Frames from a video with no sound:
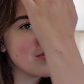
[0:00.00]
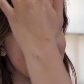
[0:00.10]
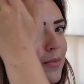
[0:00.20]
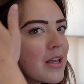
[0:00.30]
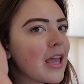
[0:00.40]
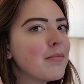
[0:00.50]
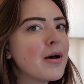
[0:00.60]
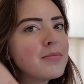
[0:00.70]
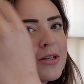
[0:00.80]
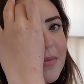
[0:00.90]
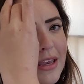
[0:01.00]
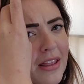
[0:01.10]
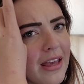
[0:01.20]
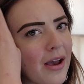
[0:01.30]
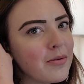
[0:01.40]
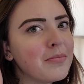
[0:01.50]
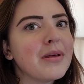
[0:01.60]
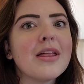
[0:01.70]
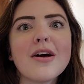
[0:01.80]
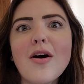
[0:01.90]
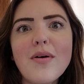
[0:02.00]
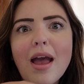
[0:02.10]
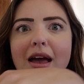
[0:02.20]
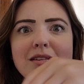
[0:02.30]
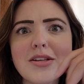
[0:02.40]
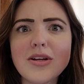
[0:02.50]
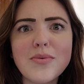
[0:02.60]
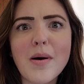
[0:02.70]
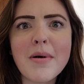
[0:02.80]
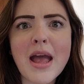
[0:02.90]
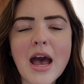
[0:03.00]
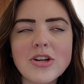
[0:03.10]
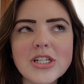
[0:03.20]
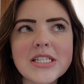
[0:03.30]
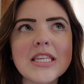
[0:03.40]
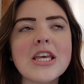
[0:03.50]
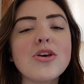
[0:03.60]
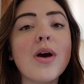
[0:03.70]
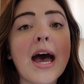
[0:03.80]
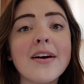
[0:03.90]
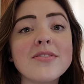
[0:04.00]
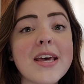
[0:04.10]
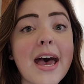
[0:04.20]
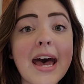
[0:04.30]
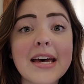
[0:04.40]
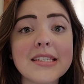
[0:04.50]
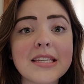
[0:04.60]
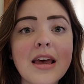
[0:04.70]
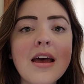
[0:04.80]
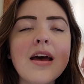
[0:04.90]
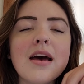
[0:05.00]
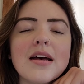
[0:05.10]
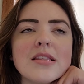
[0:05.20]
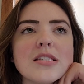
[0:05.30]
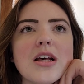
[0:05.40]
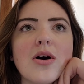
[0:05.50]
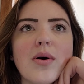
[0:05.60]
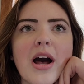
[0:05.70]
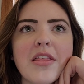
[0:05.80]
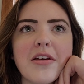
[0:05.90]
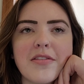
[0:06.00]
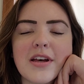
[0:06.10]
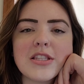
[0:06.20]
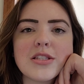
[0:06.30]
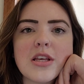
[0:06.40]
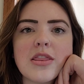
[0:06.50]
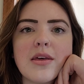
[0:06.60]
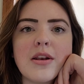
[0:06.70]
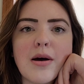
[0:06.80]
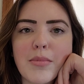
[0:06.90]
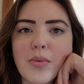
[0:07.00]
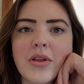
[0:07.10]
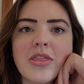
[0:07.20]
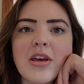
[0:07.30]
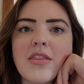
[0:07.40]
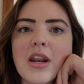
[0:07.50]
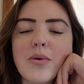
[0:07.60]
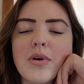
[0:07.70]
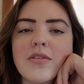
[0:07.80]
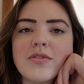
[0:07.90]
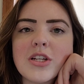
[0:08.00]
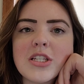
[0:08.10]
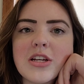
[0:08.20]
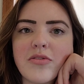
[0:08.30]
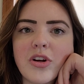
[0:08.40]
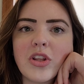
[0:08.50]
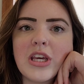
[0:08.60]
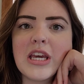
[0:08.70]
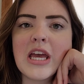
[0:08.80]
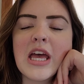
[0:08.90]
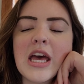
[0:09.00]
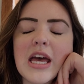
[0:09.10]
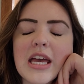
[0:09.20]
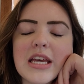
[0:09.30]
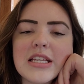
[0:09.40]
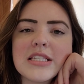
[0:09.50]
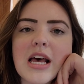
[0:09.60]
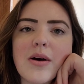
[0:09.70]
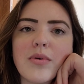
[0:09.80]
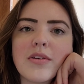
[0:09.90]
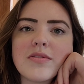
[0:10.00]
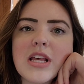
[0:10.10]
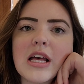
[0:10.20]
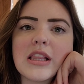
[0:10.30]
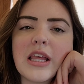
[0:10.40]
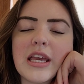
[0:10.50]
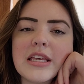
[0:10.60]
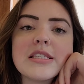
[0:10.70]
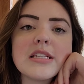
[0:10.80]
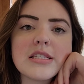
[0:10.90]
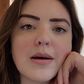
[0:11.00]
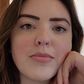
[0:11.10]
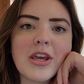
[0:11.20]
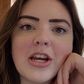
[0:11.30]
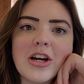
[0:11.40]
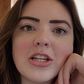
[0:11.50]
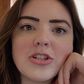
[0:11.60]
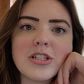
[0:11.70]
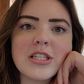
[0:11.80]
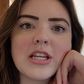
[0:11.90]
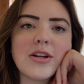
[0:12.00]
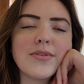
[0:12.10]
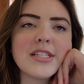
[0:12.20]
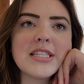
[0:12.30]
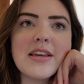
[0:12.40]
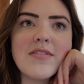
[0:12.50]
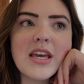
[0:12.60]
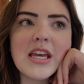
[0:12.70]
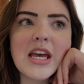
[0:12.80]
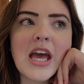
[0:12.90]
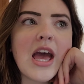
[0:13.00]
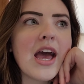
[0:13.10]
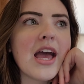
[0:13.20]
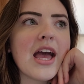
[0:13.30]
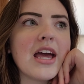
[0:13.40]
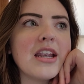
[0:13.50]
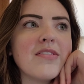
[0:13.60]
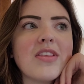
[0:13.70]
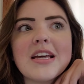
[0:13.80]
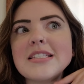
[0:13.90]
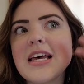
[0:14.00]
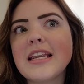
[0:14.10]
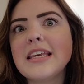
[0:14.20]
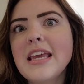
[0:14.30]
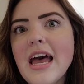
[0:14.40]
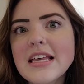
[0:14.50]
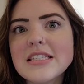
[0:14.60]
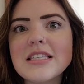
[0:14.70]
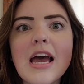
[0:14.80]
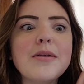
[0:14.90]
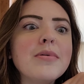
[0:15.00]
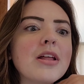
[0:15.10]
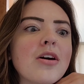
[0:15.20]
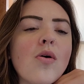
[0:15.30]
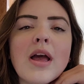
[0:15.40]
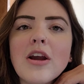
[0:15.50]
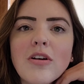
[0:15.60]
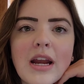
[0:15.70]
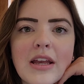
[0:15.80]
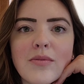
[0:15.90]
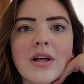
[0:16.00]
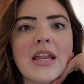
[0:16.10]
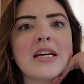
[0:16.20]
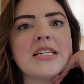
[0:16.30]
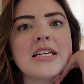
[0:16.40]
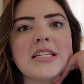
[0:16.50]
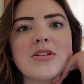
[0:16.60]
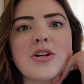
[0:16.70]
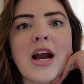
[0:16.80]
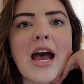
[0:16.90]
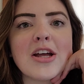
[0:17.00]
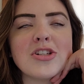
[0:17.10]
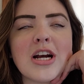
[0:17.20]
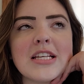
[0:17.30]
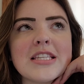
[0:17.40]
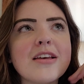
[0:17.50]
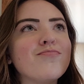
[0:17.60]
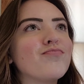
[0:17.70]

If someone came up to me, like, I wouldn't be like, okay, so do you want my address? Like, you have to ask. And so I think that's the number one thing that I would have done differently. is I would have said, like, is this something you're interested in receiving? And if they said yes, I'd be like, okay, great. Well, can I take down your address?